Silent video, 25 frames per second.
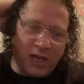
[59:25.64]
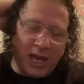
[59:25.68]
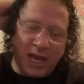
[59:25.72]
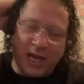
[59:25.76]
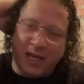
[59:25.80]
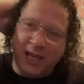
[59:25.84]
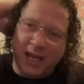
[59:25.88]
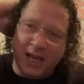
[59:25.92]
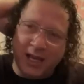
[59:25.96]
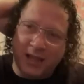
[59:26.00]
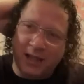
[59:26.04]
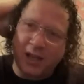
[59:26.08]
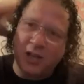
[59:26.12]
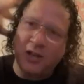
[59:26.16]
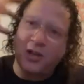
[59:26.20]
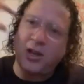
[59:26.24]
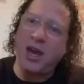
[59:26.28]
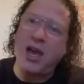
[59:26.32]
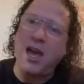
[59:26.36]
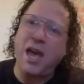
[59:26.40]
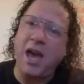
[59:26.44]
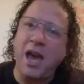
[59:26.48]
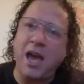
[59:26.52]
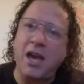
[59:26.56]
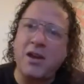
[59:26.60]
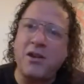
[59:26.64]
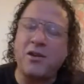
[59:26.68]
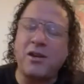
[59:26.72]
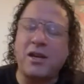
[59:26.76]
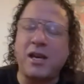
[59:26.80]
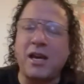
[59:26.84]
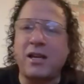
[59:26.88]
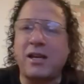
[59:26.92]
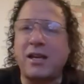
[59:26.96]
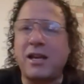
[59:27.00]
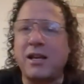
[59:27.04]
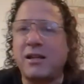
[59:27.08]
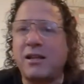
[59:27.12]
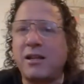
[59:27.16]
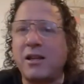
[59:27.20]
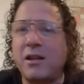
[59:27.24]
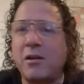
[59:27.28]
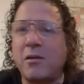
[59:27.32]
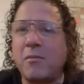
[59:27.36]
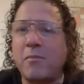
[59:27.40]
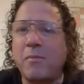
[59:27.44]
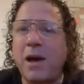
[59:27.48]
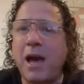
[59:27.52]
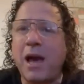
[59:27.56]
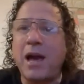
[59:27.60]
get kicked in your head, you get kicked in
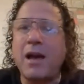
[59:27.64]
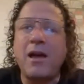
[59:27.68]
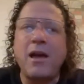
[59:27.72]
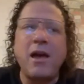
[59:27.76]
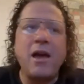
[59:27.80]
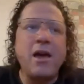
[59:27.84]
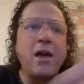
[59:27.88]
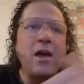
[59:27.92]
your back.